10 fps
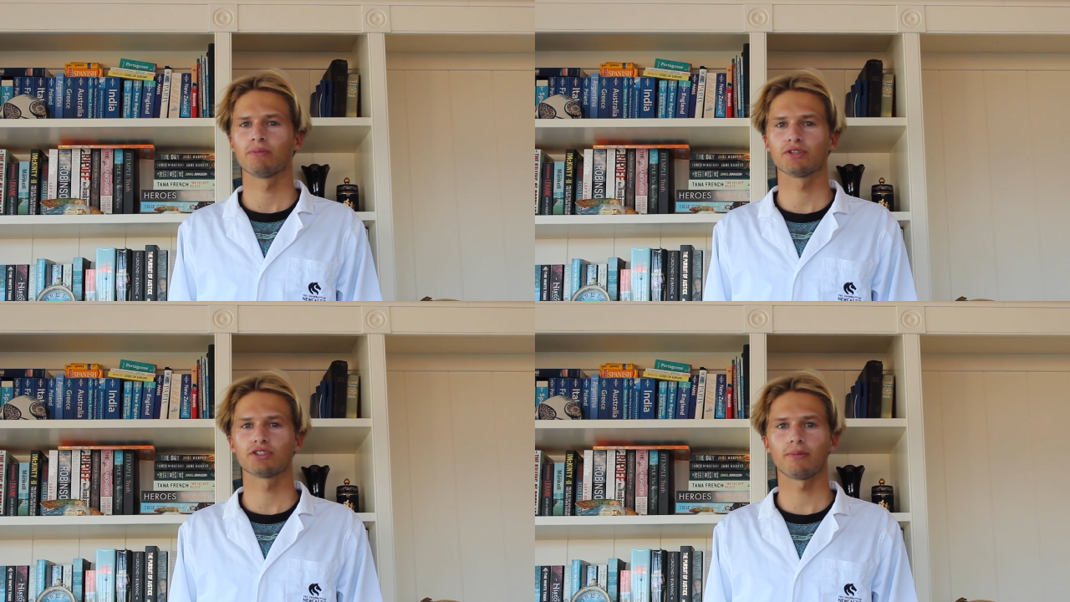
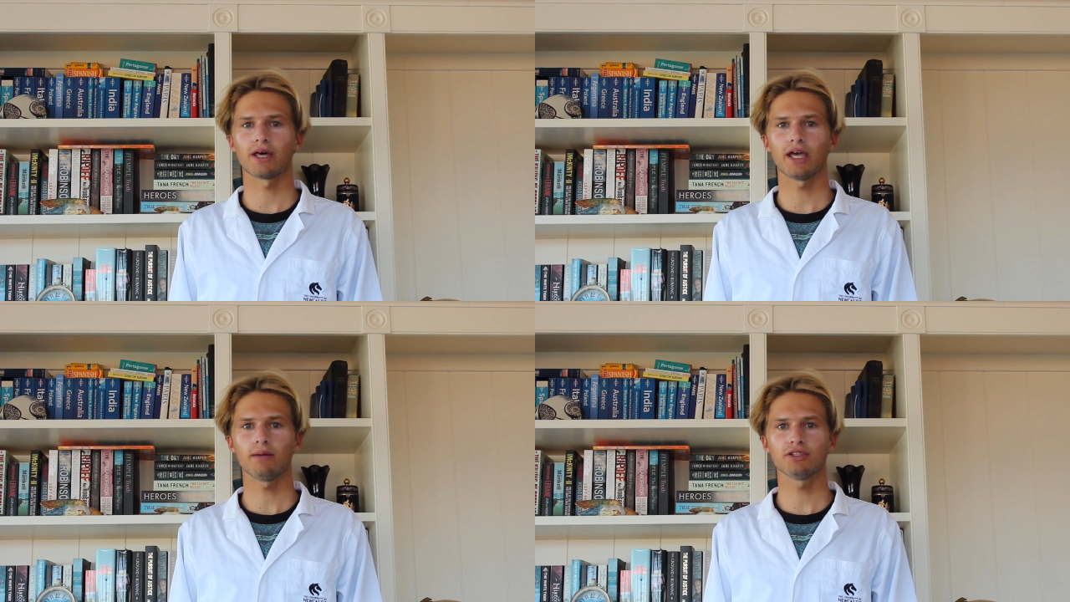because no
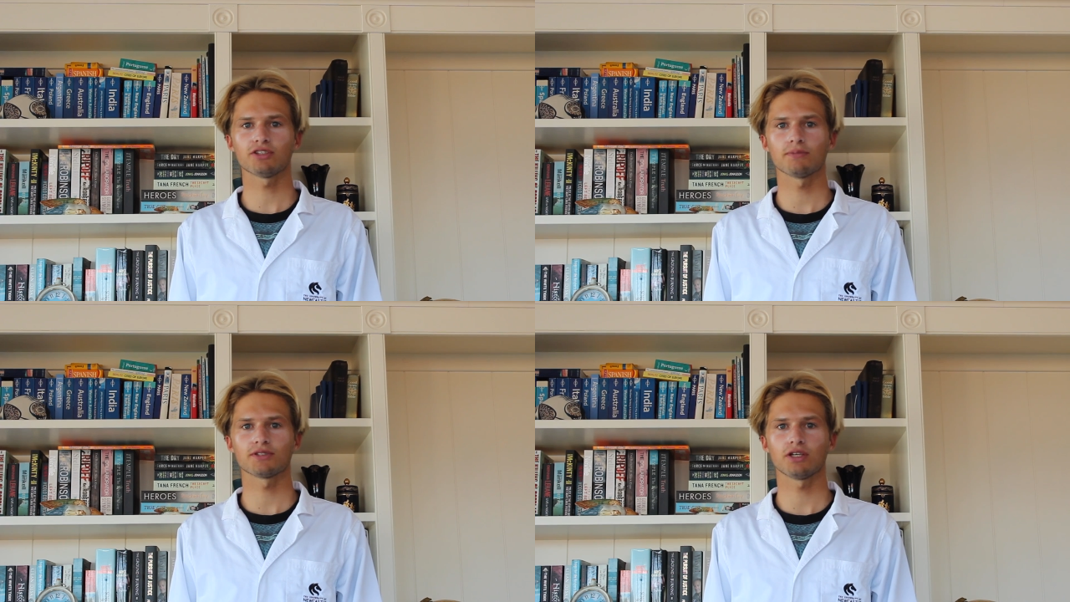matter how many
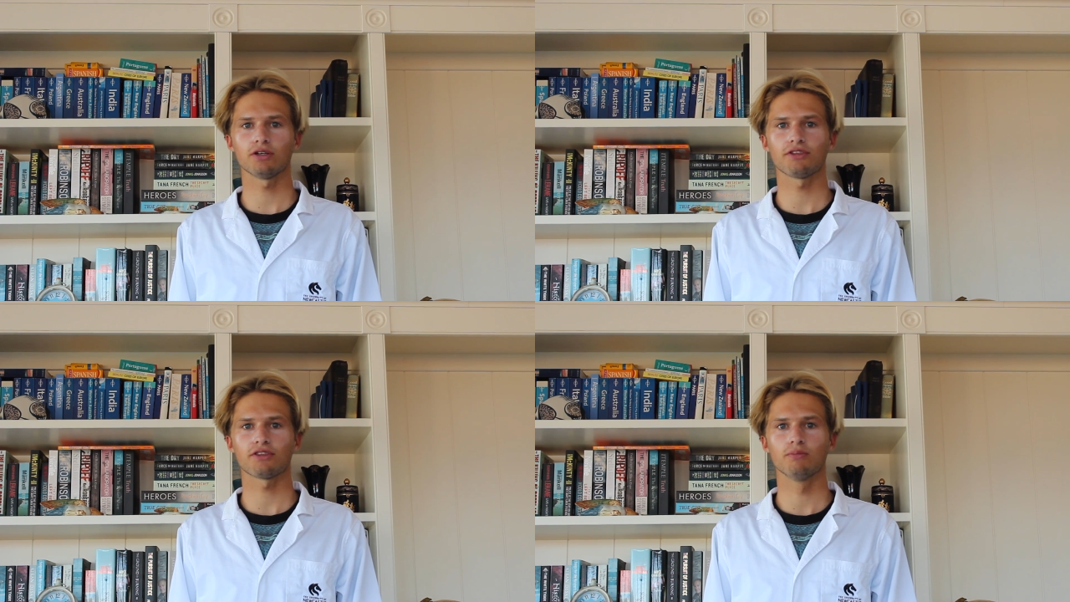times I
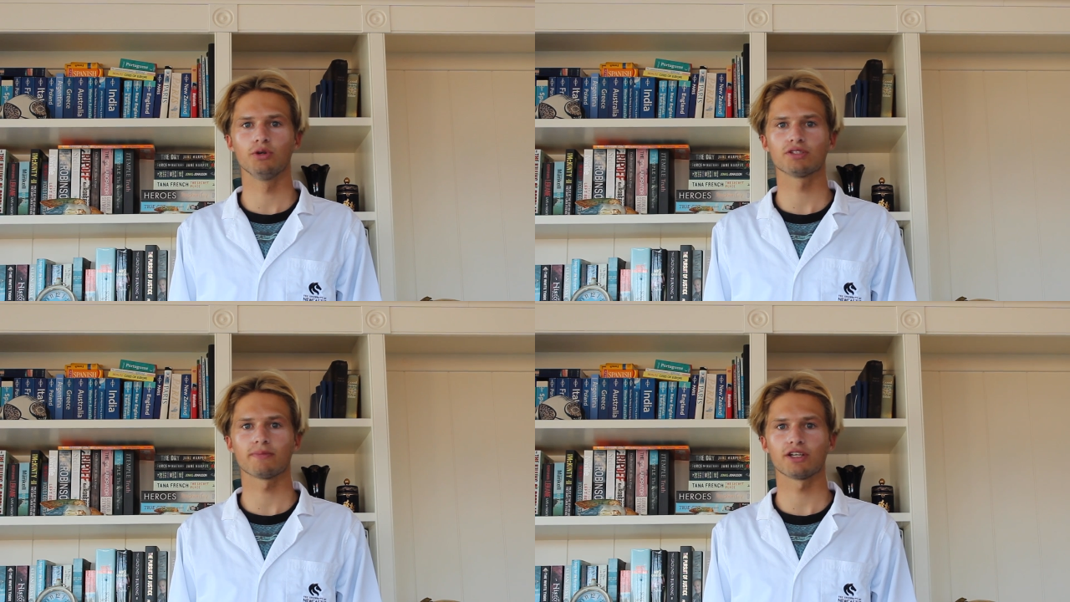tell you that the
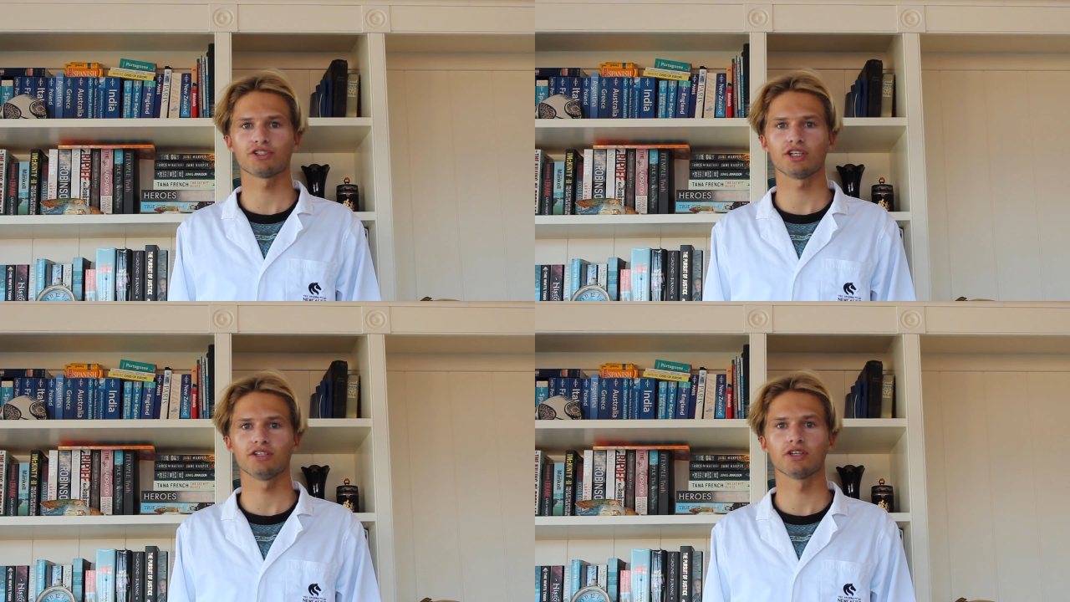moon is made
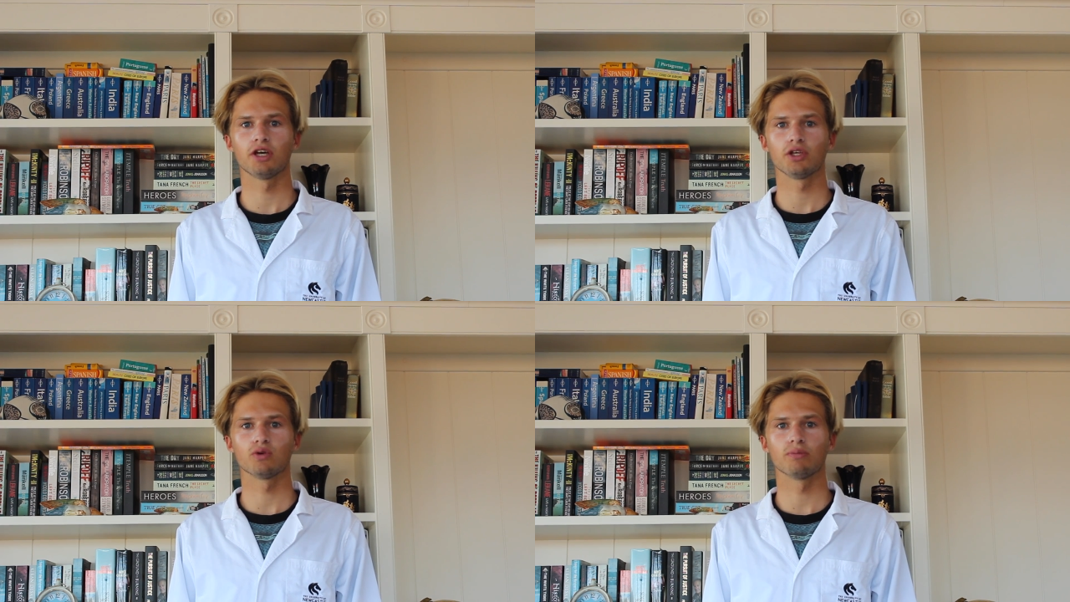of cheese,
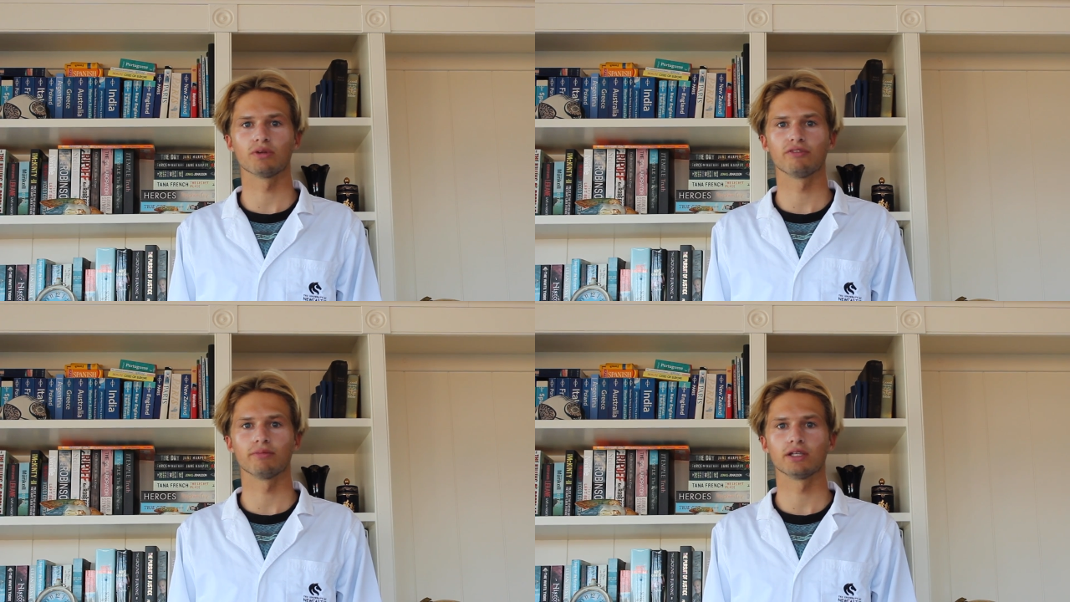you won't
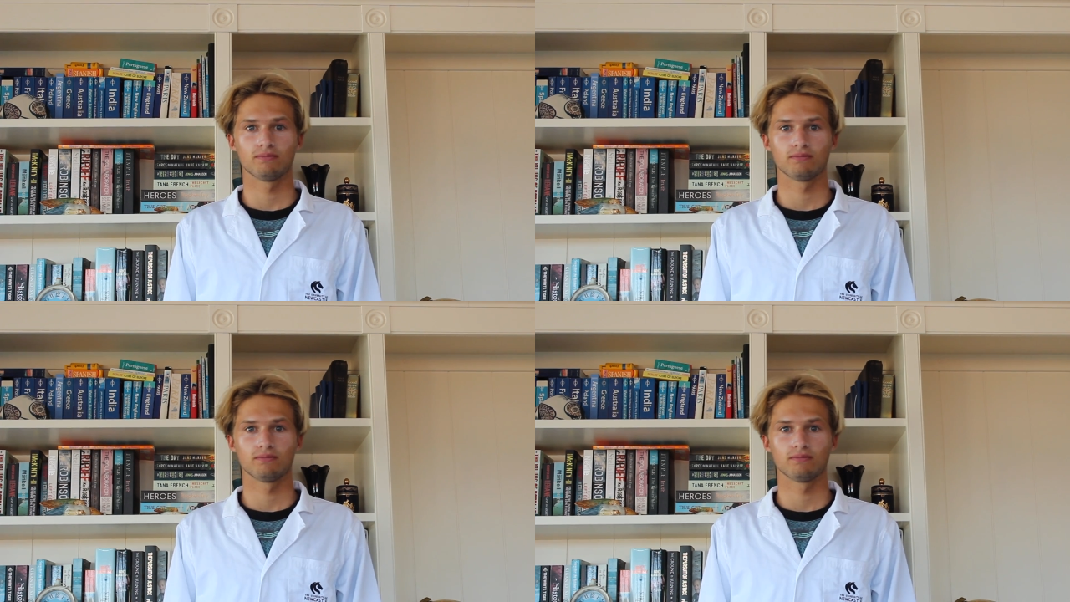believe me.